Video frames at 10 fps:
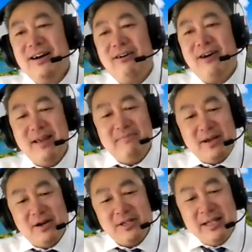All right,
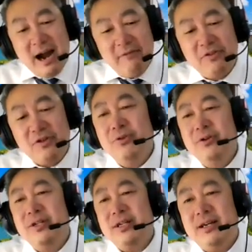because in the
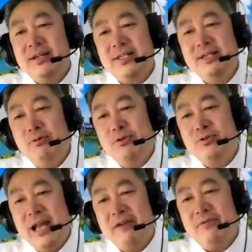afternoon, the
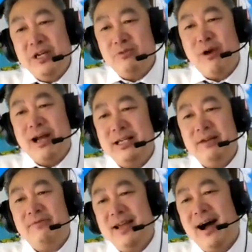CO2 level is
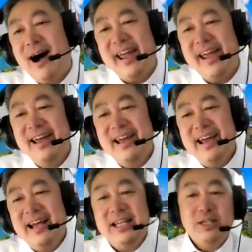relatively high.
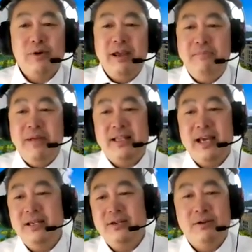And that's why in
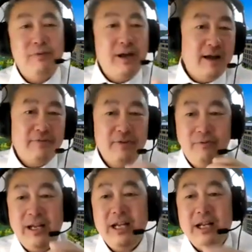meetings,
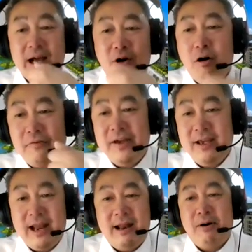we need a
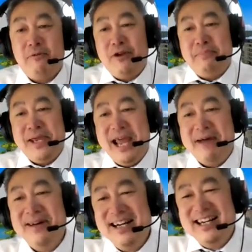coffee at about 3 p.m.